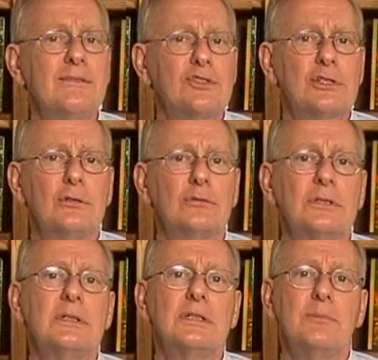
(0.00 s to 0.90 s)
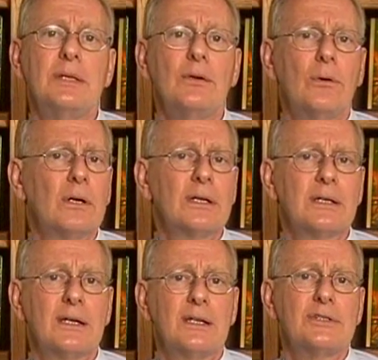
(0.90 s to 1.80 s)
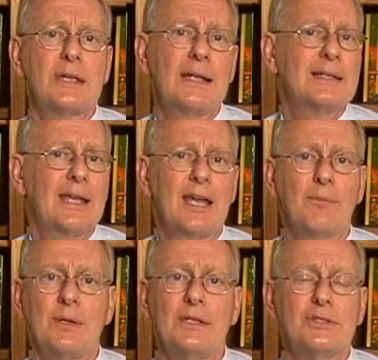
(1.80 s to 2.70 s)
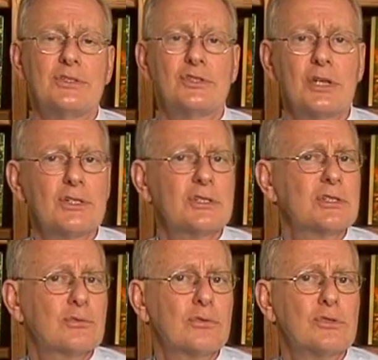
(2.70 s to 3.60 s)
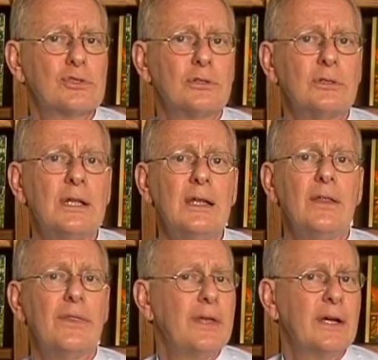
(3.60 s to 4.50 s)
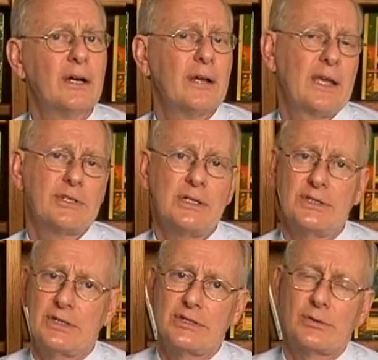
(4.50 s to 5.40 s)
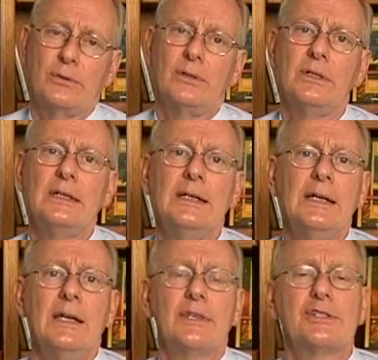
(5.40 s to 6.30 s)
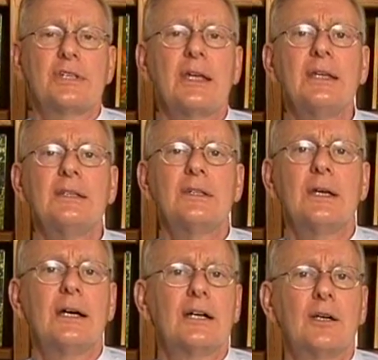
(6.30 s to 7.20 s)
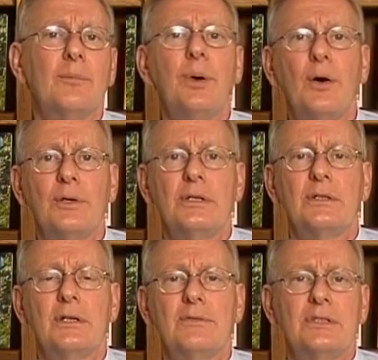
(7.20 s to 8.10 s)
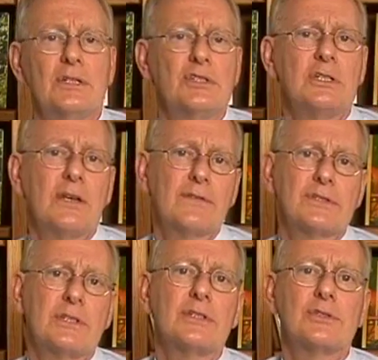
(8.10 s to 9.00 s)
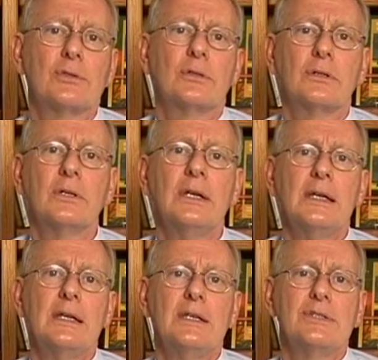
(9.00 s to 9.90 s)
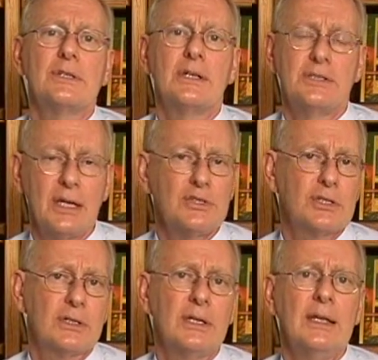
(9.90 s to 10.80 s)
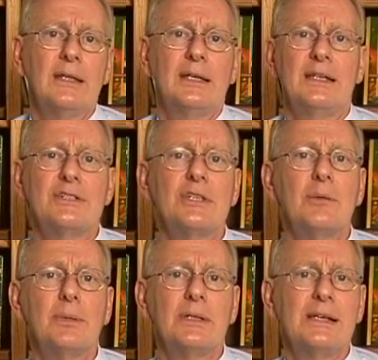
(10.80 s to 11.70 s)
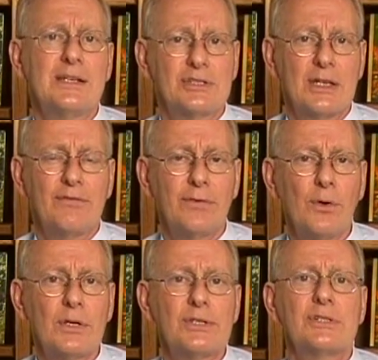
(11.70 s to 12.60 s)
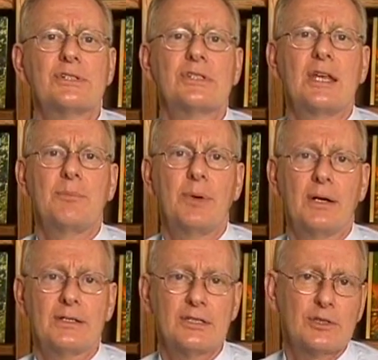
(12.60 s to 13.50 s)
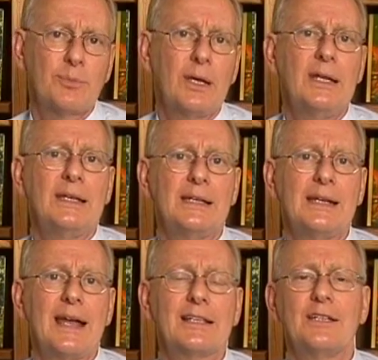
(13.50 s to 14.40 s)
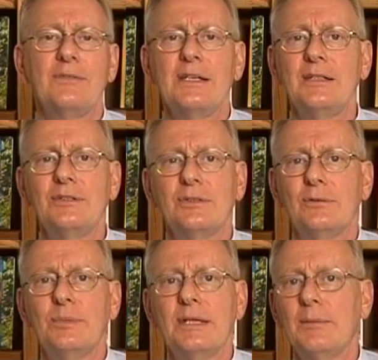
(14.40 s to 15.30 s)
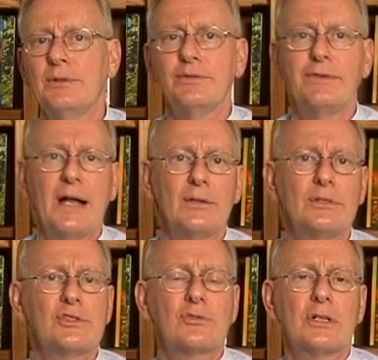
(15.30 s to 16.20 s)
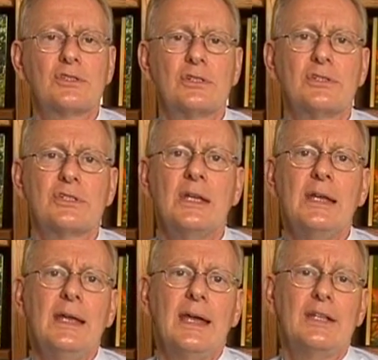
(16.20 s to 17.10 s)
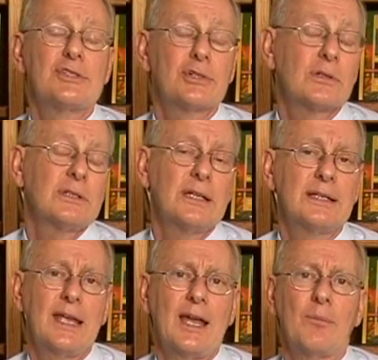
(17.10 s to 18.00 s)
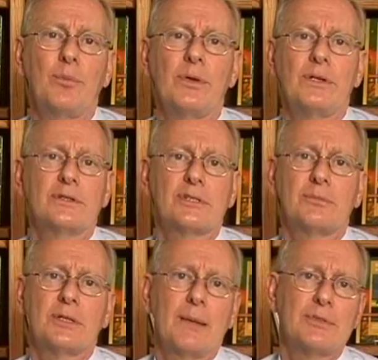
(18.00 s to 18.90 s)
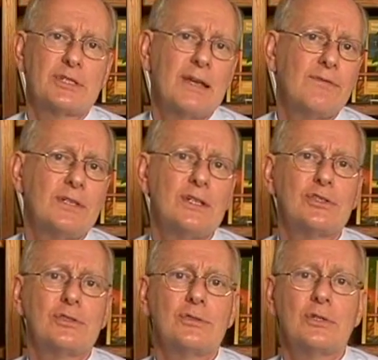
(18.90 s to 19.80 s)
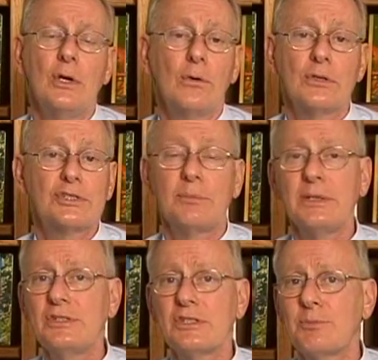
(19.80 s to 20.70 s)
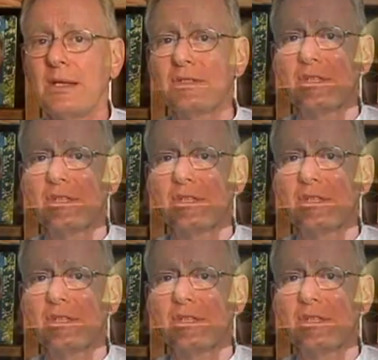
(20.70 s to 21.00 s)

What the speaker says: of children to be organized at camp is just as crucial there as it is at school. The second component of attention deficit disorder is attention. That is the ability to stay focused, to stay participating in an activity, to be able to follow instructions. And certainly at camp, where there's sometimes safety issues or simply just being